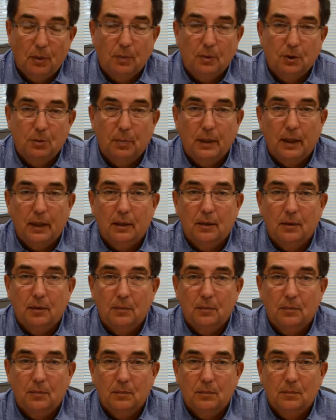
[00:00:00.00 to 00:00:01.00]
to speak,
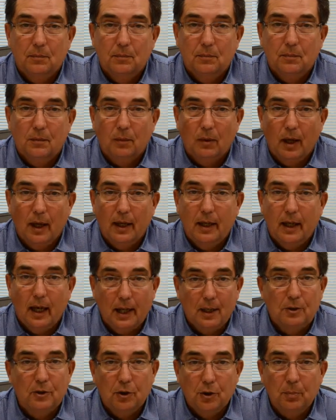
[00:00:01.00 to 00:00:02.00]
right?
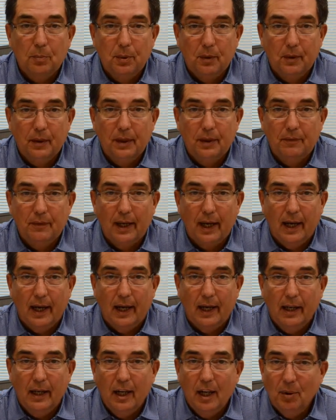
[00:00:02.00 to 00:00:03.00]
I do believe
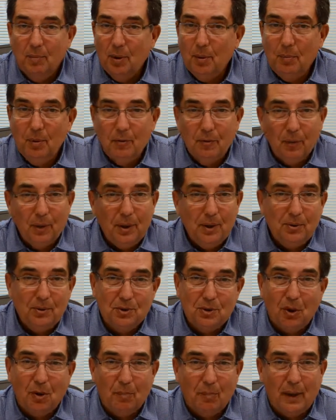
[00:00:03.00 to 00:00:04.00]
that. But before you
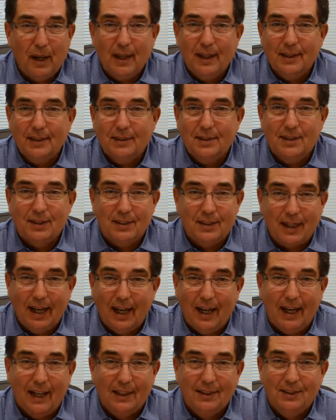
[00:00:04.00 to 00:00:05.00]
start buying
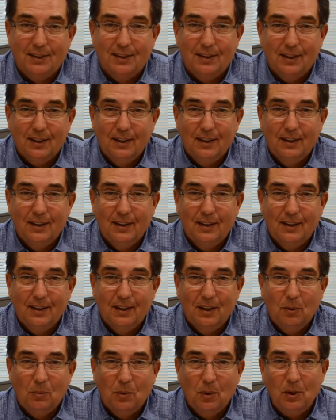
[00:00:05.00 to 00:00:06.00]
stocks
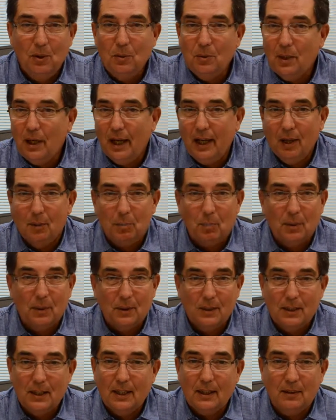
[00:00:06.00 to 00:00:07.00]
where you can't
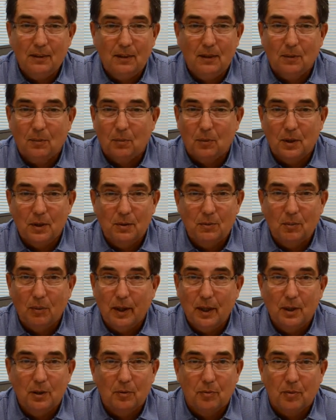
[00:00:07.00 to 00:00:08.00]
predict the
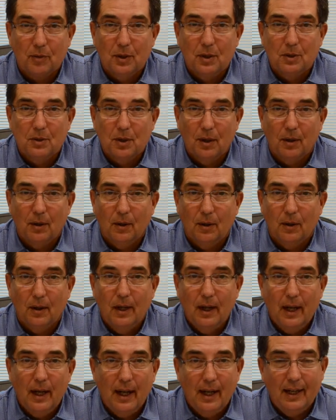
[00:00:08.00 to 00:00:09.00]
rate of return,
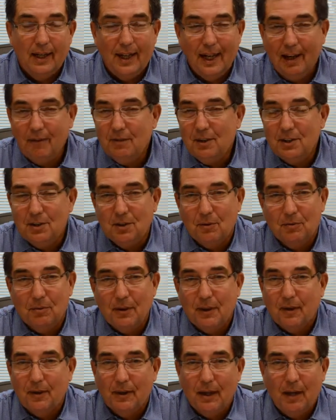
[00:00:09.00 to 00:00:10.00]
and haven't you
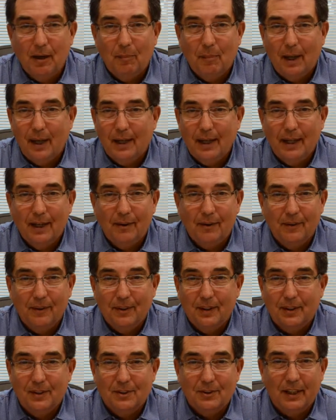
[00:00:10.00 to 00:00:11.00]
figured out by now
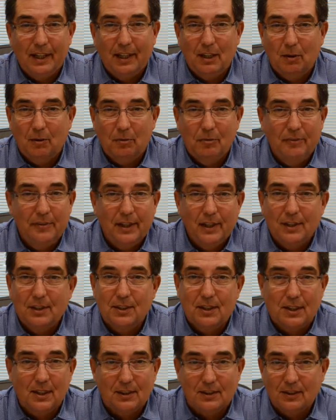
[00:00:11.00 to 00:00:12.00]
that it's like a
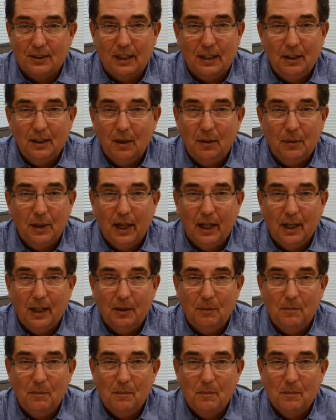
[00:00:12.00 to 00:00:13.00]
fixed casino
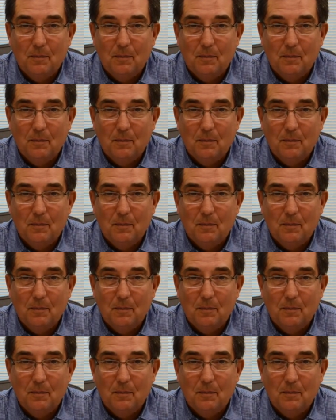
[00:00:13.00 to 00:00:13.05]
game?